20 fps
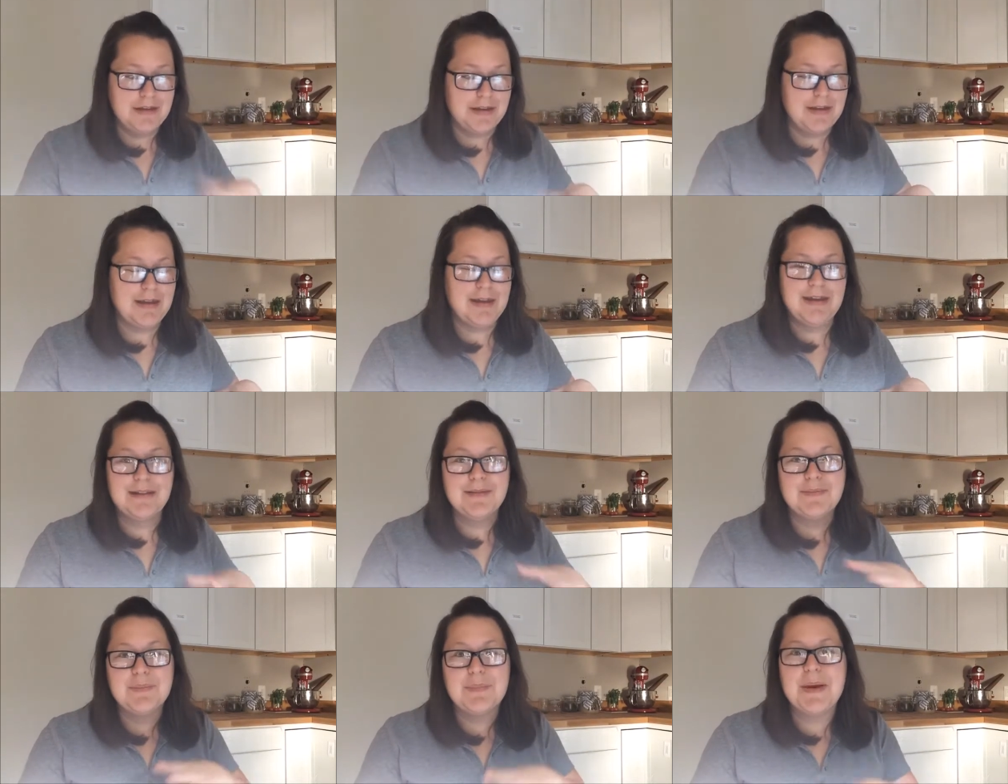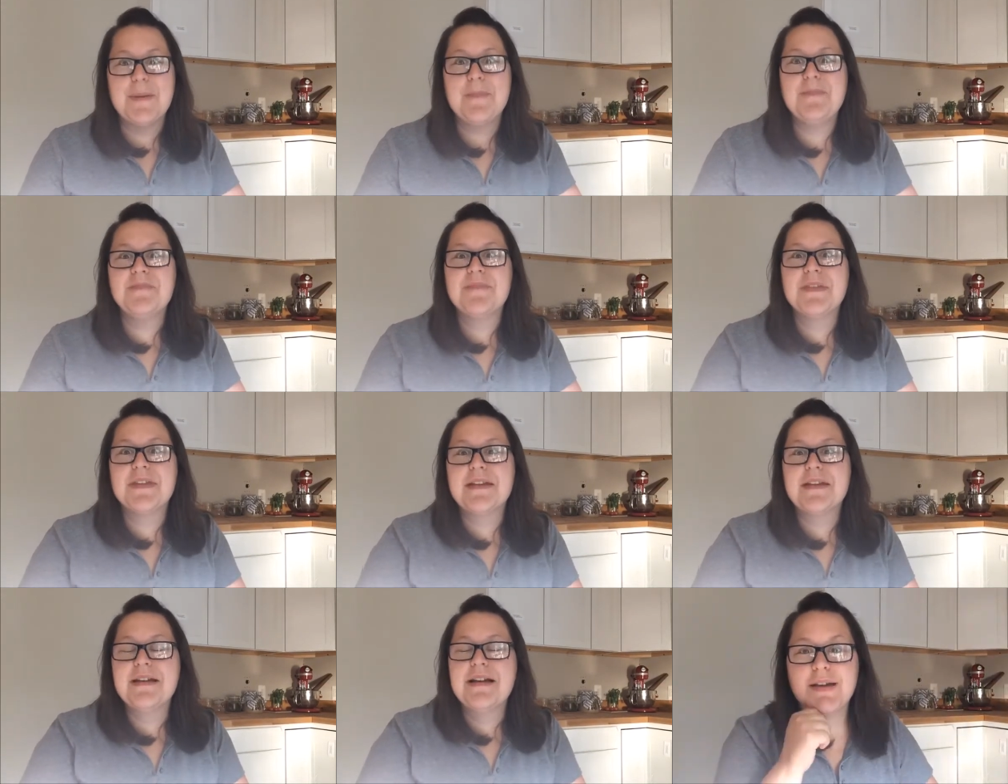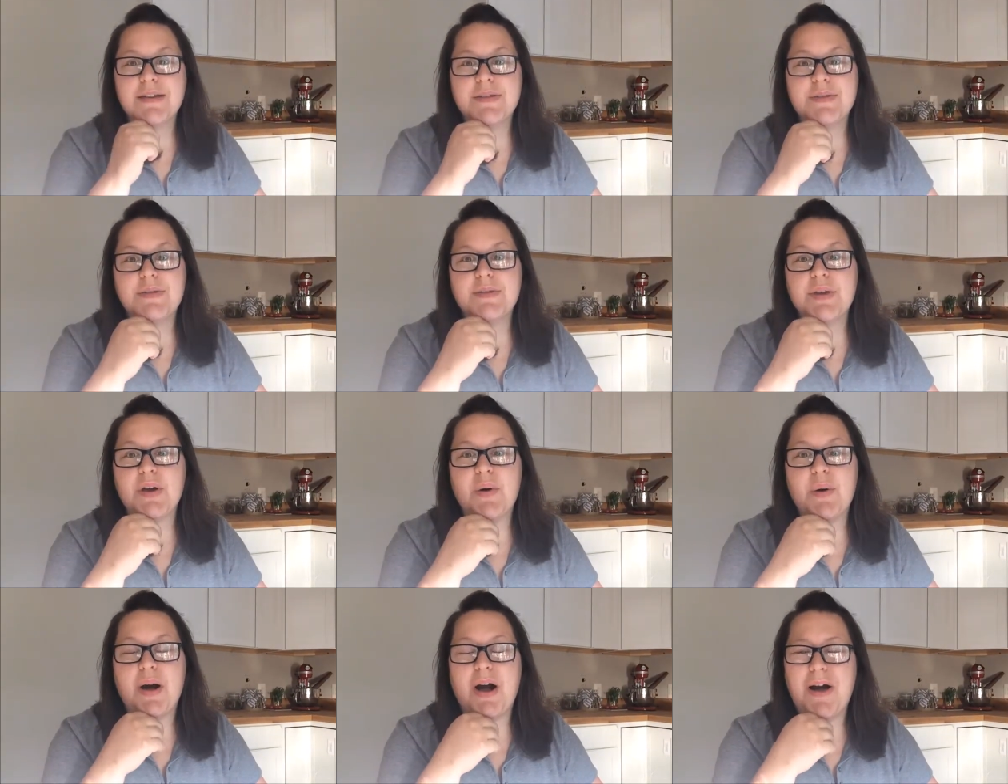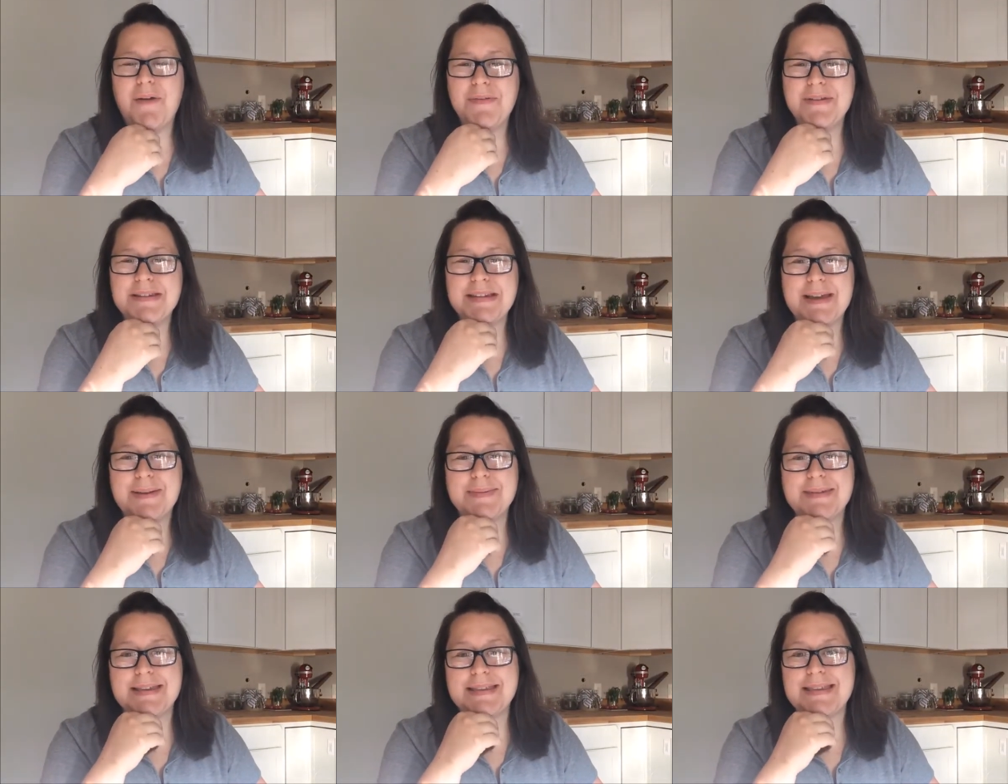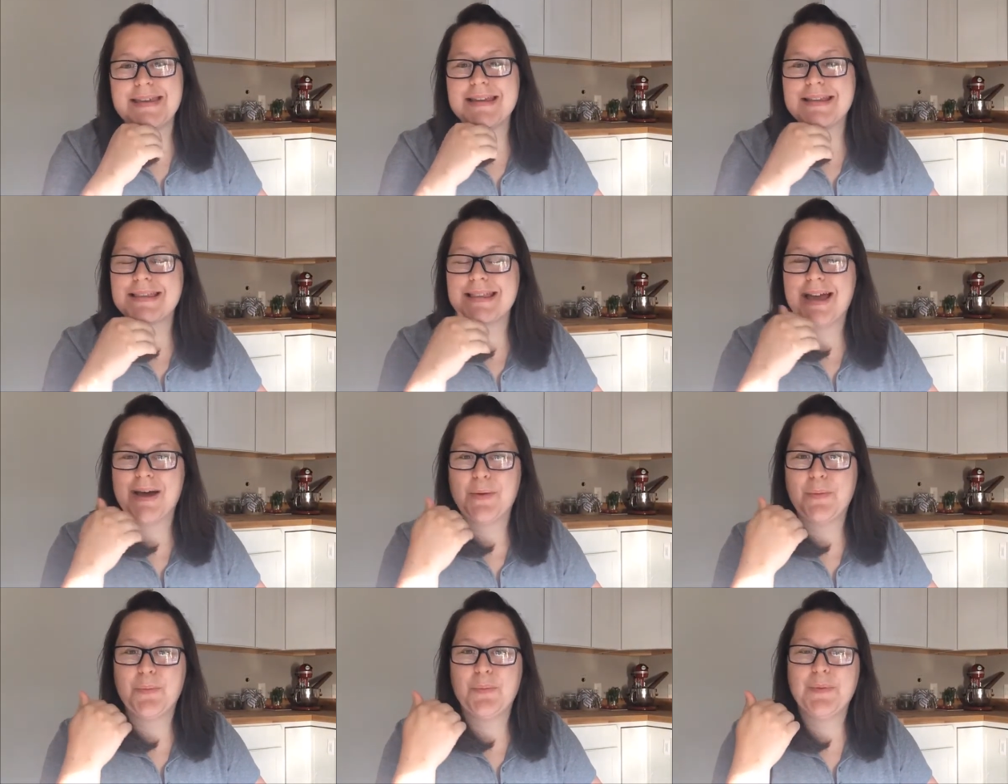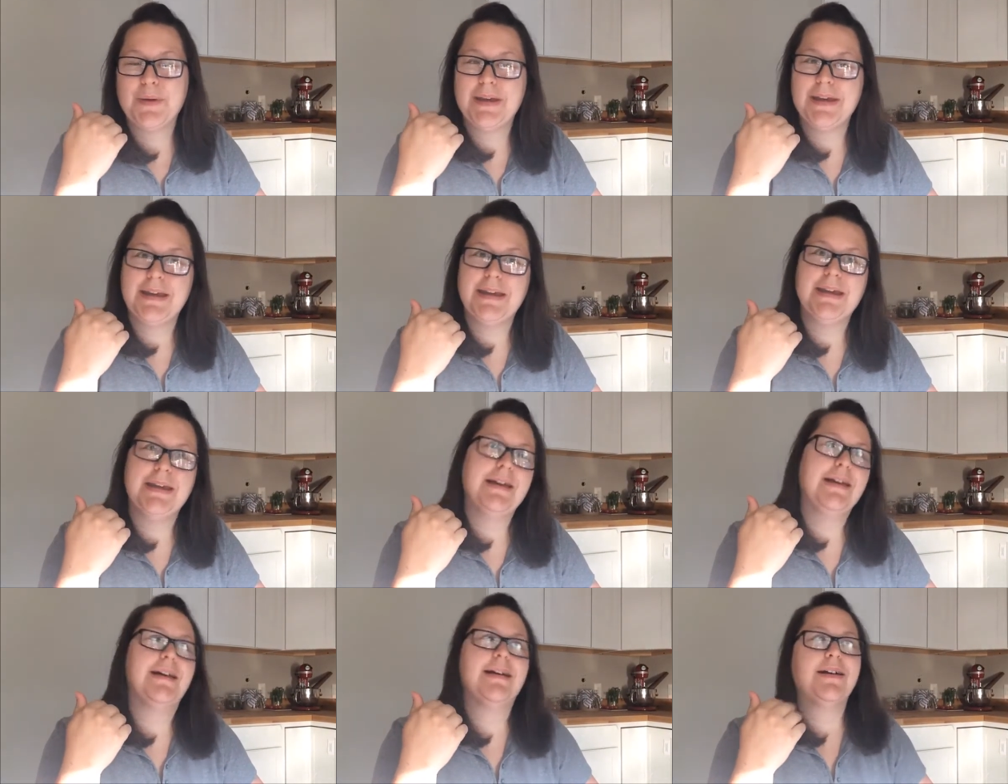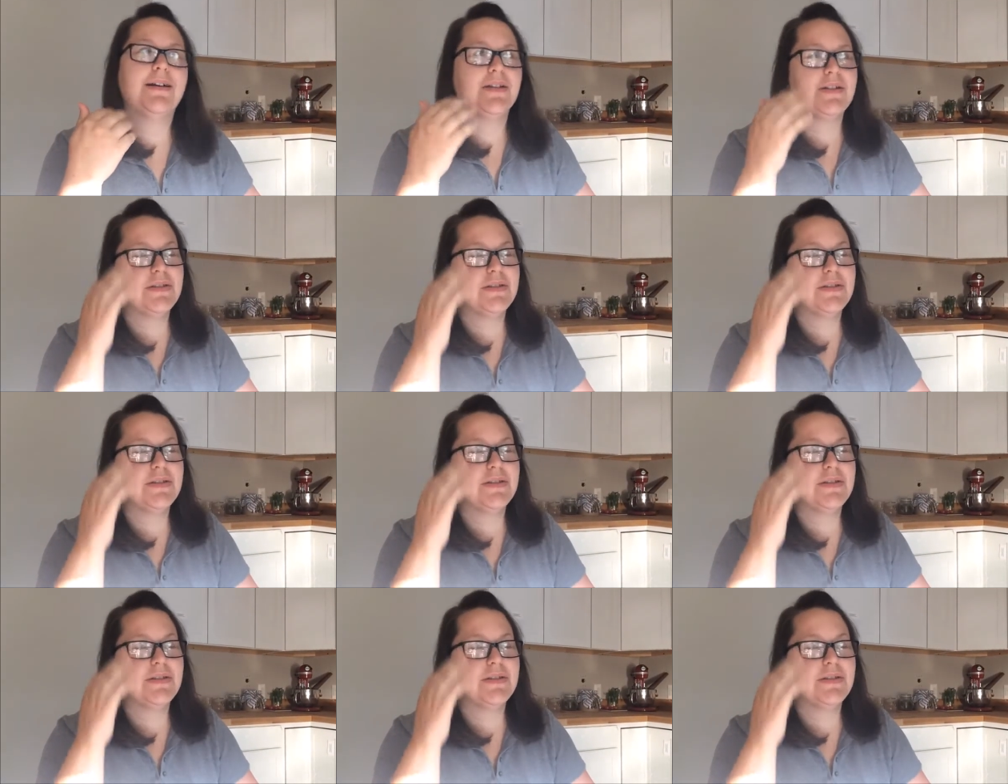And but so oftentimes I think that we